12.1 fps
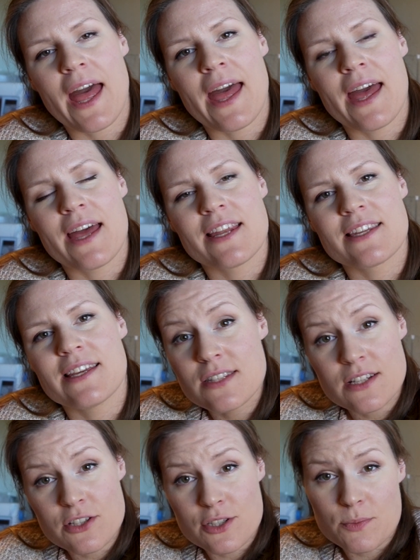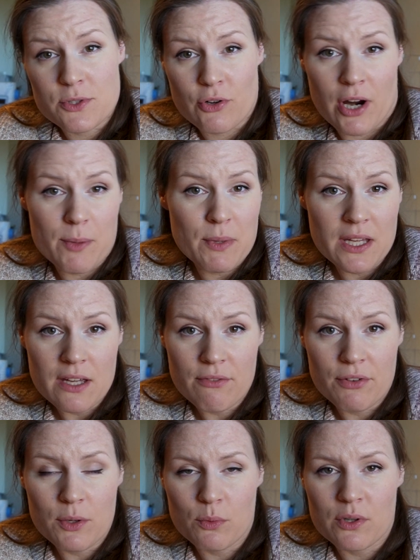and consider subscribing
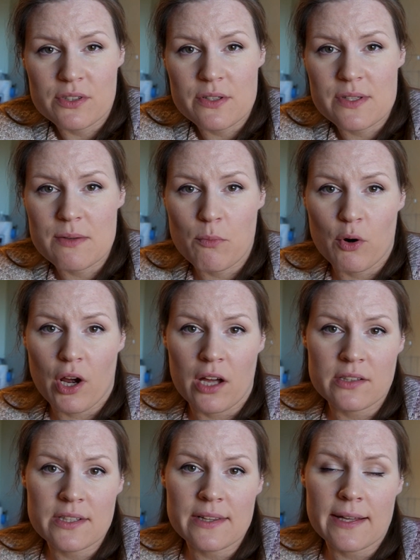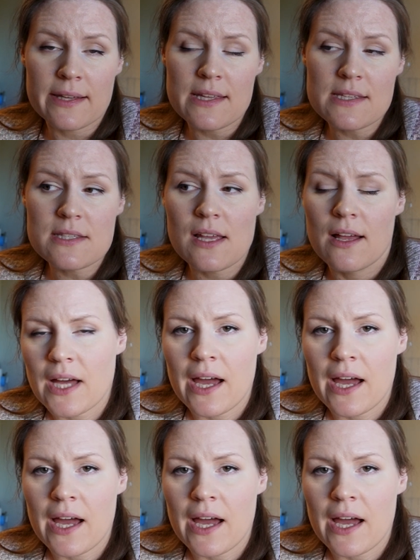if you want to see more content like this.